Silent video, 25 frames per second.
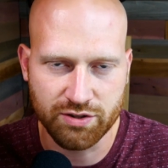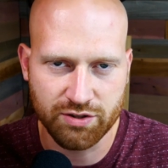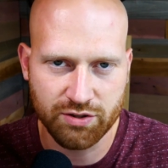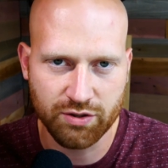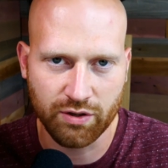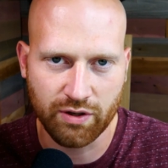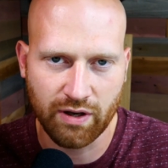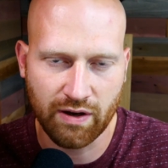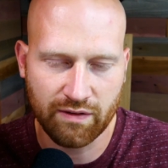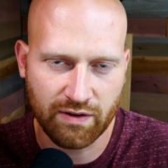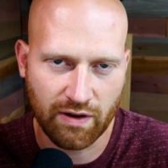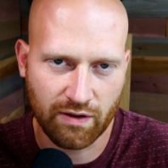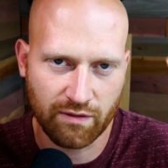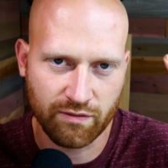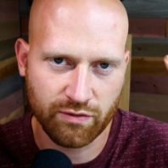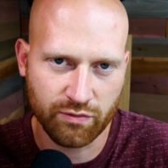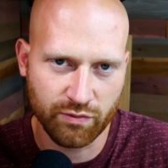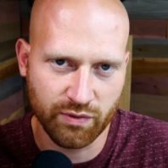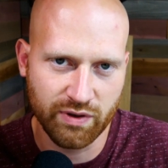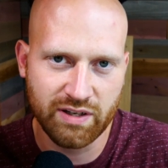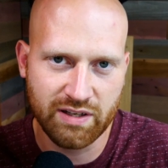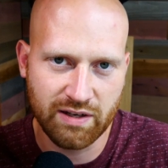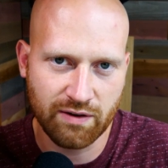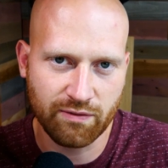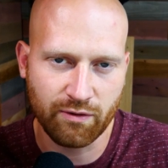So you have to have
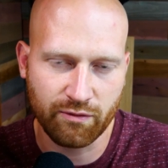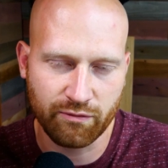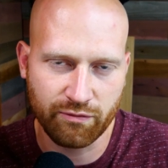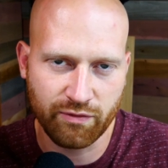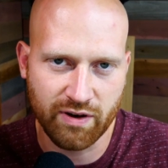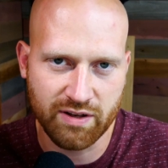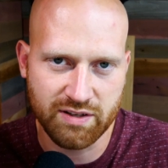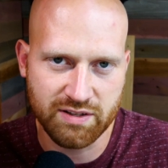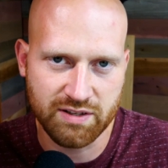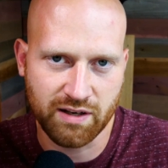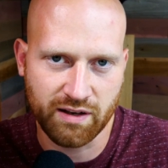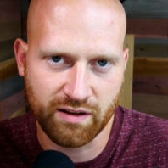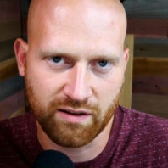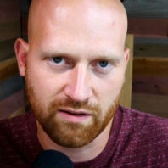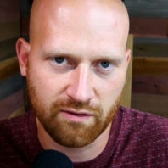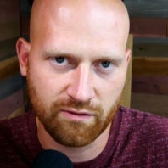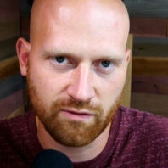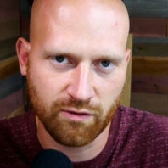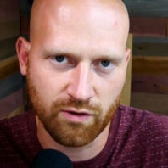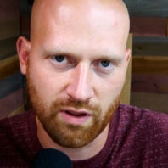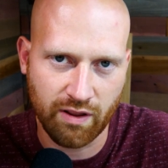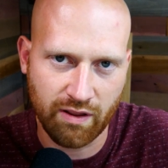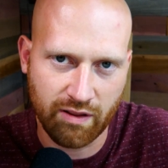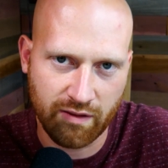3 different friends, and then